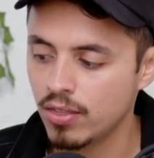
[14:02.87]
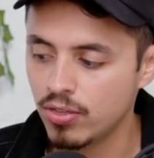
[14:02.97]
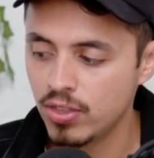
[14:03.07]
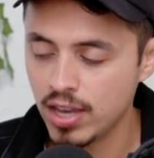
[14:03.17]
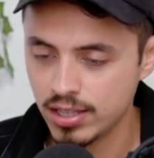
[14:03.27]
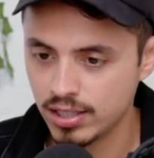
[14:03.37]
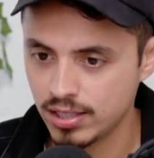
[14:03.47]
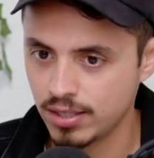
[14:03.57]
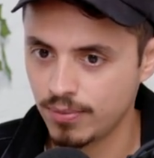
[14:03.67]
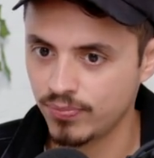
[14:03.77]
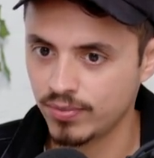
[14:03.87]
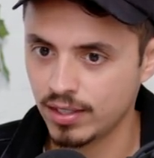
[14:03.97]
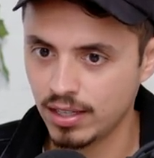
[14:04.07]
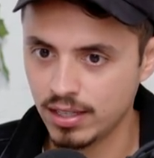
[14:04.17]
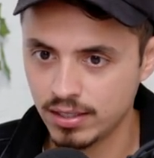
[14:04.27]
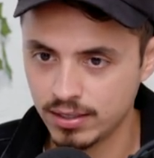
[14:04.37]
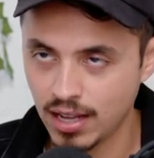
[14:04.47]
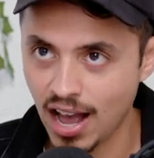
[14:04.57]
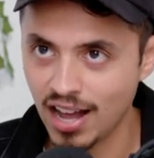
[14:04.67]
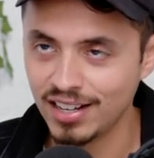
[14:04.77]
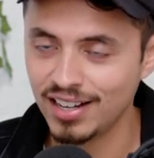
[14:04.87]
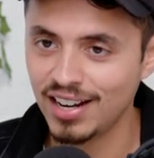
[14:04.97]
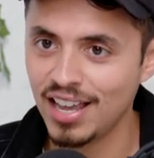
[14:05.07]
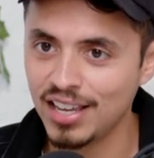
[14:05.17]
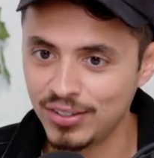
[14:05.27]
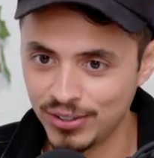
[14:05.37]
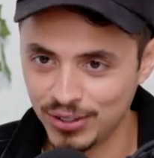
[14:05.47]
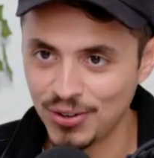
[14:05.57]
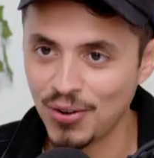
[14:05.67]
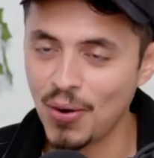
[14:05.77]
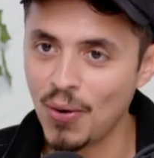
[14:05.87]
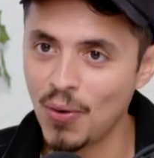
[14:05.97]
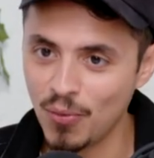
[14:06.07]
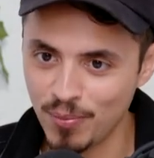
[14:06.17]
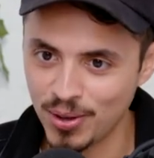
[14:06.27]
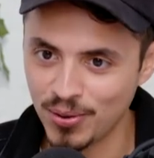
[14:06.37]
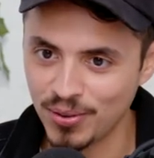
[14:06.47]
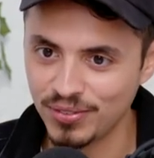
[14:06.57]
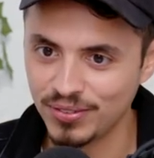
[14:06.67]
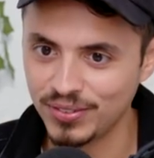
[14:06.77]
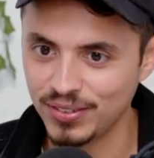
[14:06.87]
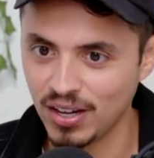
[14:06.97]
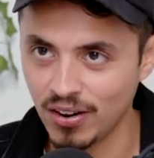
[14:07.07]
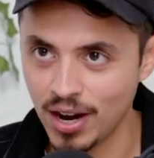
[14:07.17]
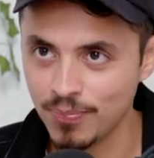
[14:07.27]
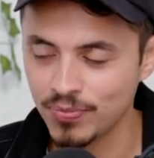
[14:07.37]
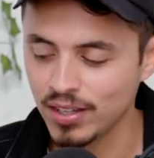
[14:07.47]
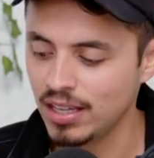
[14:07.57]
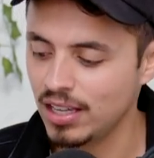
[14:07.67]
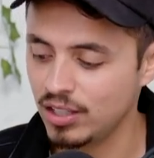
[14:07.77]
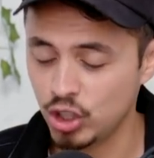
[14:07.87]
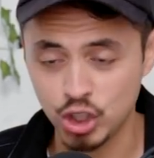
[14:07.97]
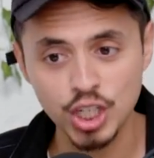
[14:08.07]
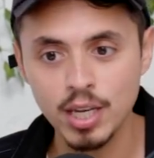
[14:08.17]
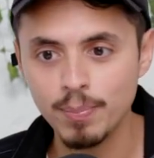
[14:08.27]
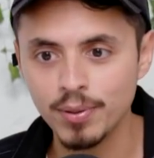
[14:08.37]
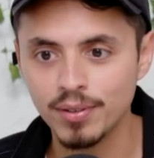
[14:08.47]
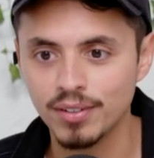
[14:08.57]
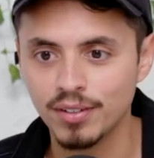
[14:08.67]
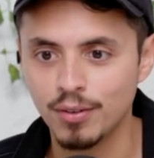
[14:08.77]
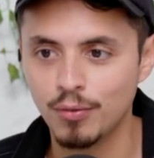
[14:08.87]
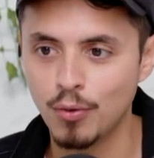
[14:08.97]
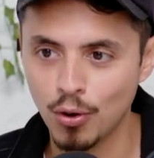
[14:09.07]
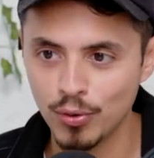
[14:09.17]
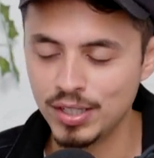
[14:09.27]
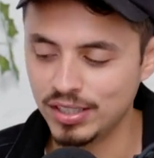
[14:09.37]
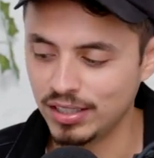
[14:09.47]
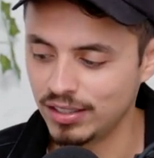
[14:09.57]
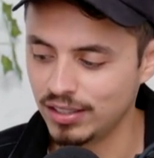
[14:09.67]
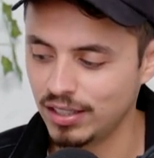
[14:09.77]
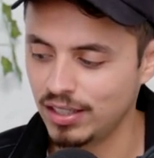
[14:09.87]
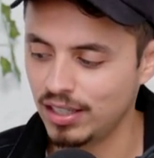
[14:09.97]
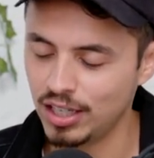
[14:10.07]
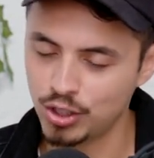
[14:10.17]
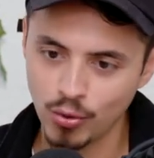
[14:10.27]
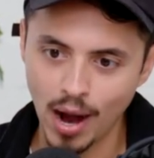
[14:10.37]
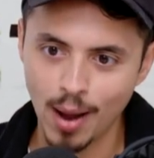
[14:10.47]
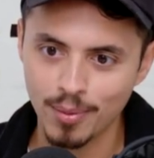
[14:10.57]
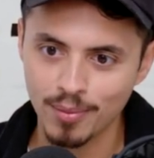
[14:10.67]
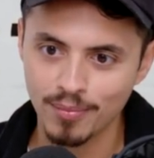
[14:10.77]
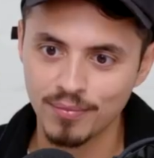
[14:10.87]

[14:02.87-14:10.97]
This is not a good oatmeal, all right? It's cheap for a reason. It's crap.